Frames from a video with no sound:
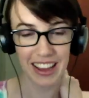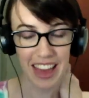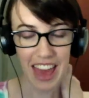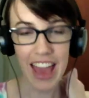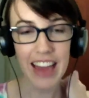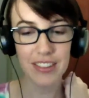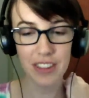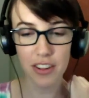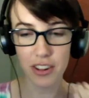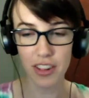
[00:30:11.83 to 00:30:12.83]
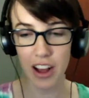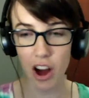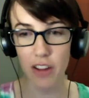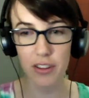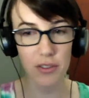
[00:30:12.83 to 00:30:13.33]
and he's also like,
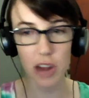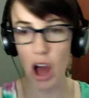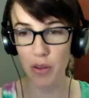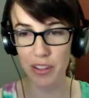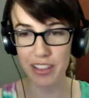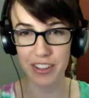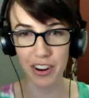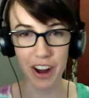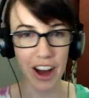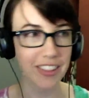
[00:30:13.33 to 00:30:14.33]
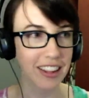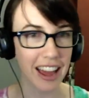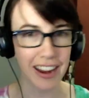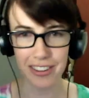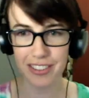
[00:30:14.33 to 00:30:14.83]
no, these are not the
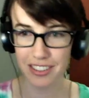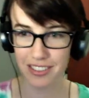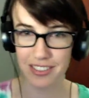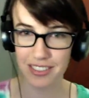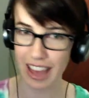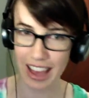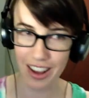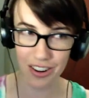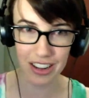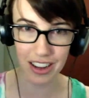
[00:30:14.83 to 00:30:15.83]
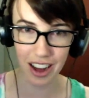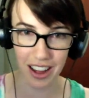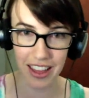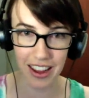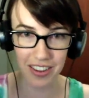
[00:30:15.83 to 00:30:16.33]
letters because they already got
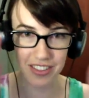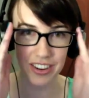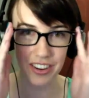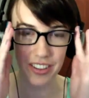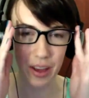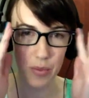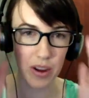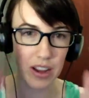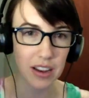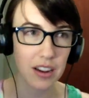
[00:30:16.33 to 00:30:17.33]
theirs, at that one